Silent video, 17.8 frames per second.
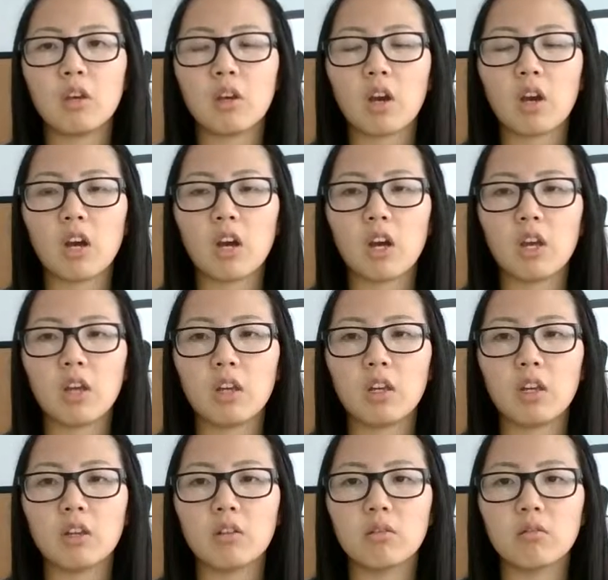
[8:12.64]

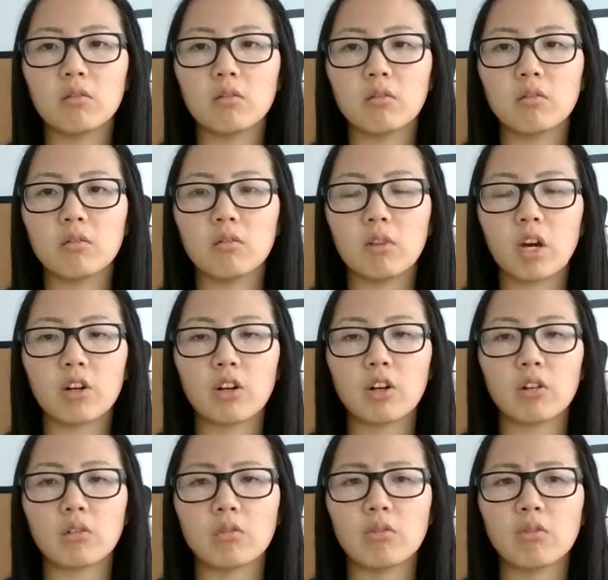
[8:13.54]
I don't
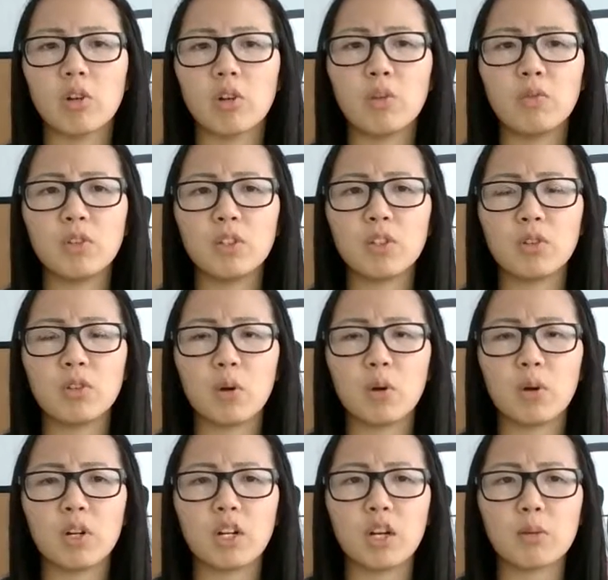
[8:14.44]
know. Hopefully the
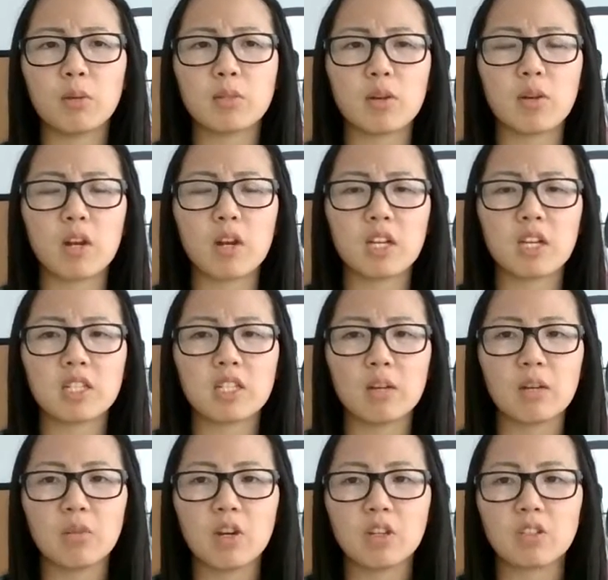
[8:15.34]
recording comes out right, because
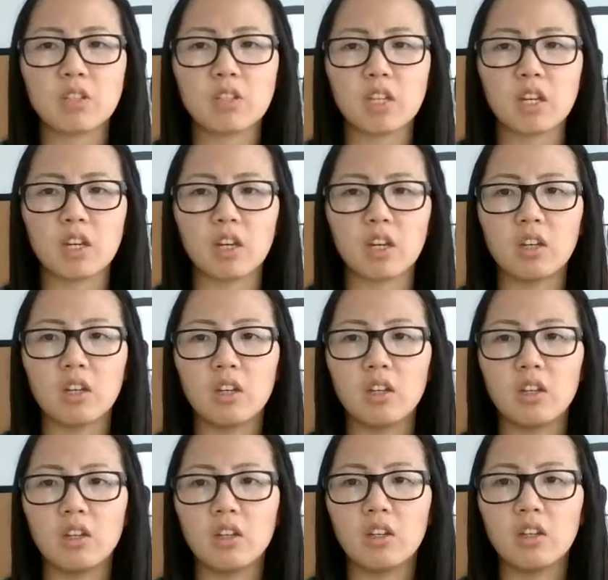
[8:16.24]
I'm not seeing it.
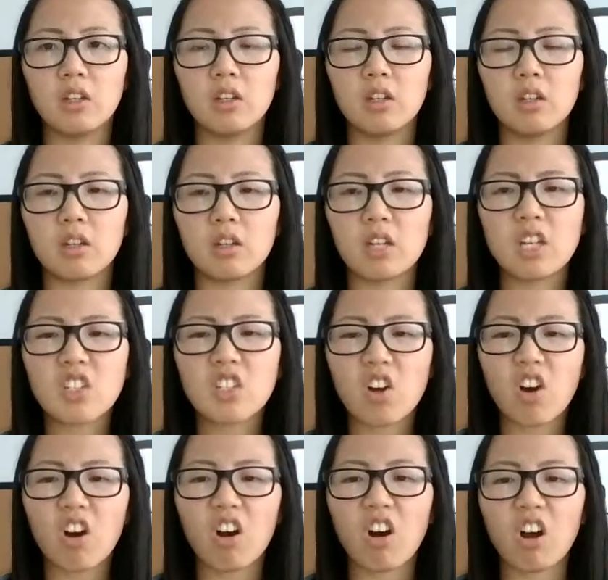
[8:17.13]
That's
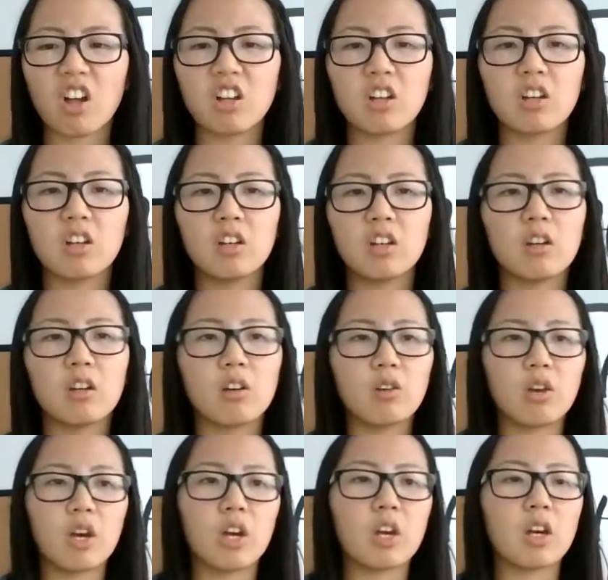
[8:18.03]
odd.
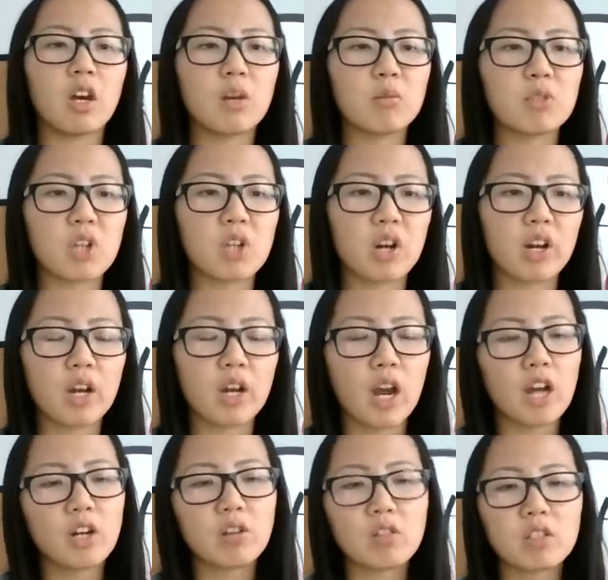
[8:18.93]
Okay, I'm sorry.
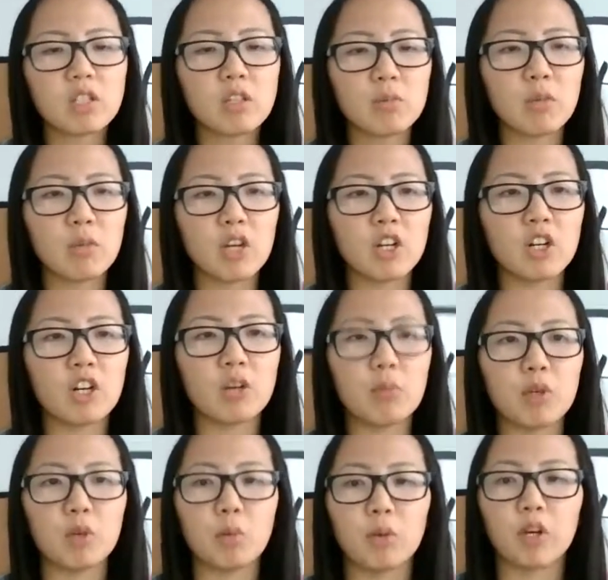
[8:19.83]
I don't see my internet
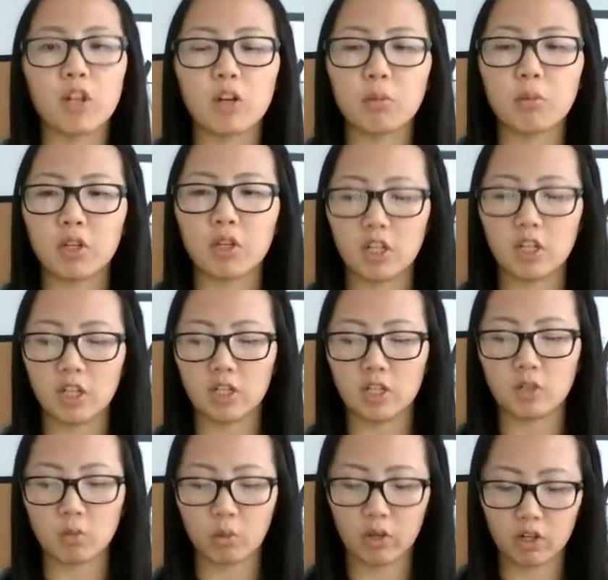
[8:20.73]
being weird, but it
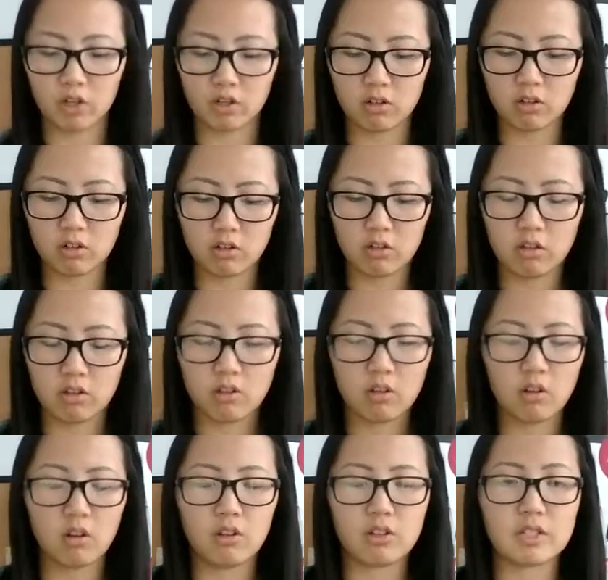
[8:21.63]
is weird
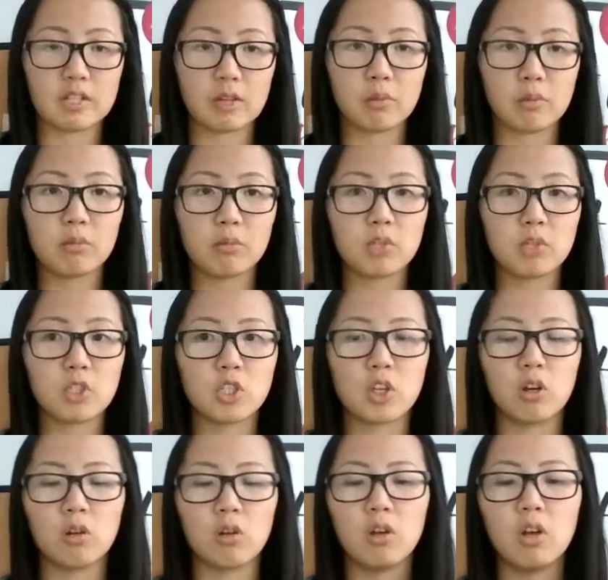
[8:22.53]
all the time.
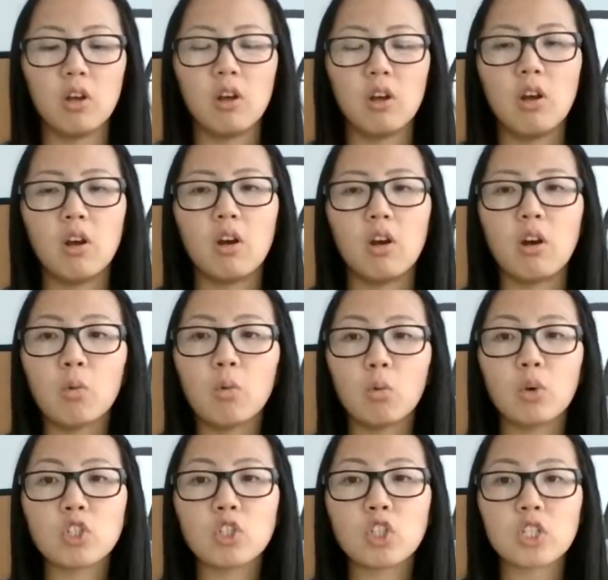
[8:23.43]
So
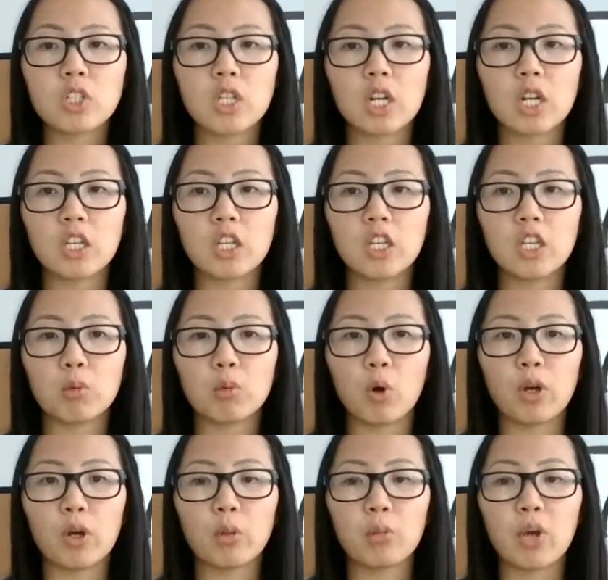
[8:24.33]
we'll just kind of keep
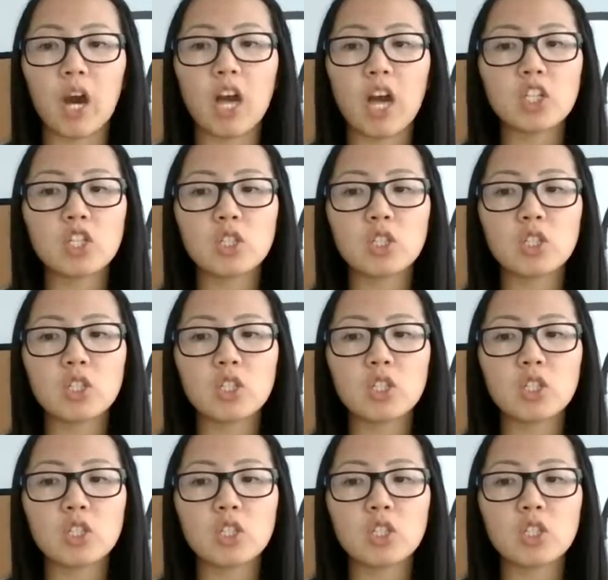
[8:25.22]
going. But I